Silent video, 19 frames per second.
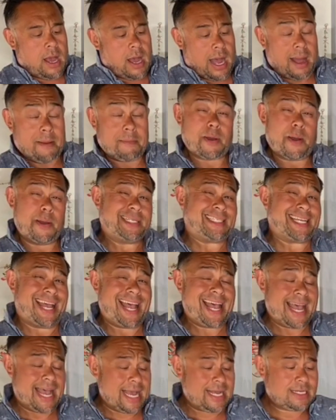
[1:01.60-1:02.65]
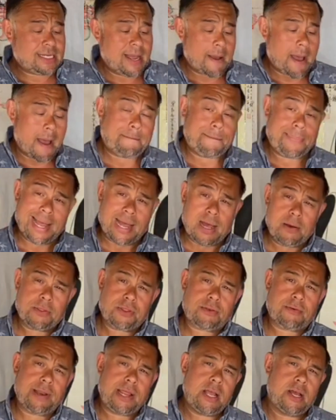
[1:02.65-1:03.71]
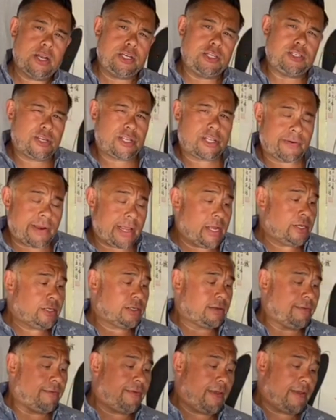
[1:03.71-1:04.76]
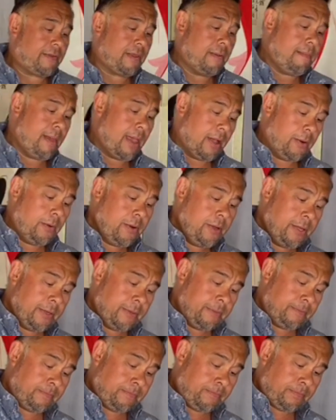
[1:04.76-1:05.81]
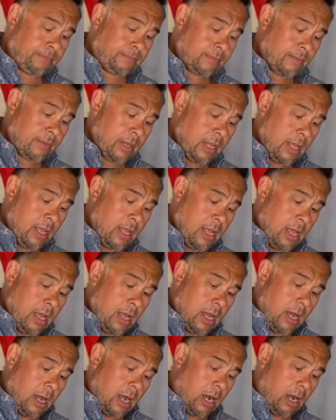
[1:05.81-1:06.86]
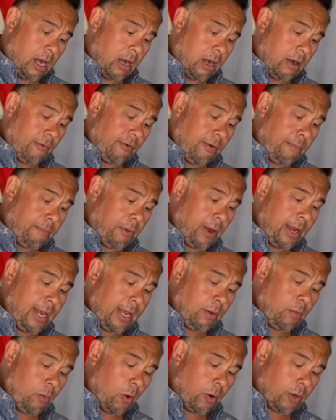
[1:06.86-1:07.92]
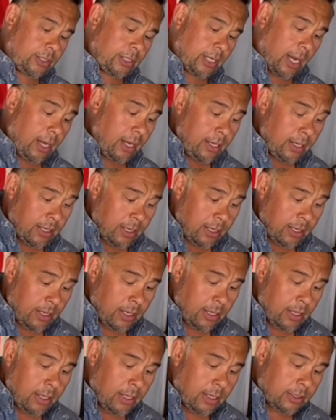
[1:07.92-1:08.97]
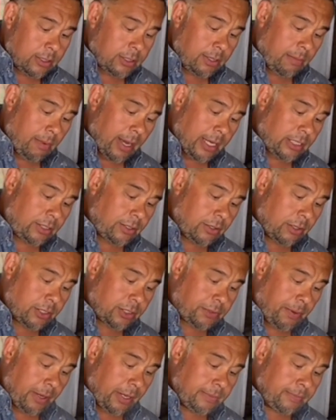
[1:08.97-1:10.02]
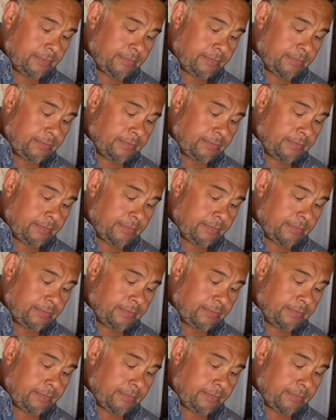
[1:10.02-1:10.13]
I'm going to add about 350 ml of boiling water to my saucepan,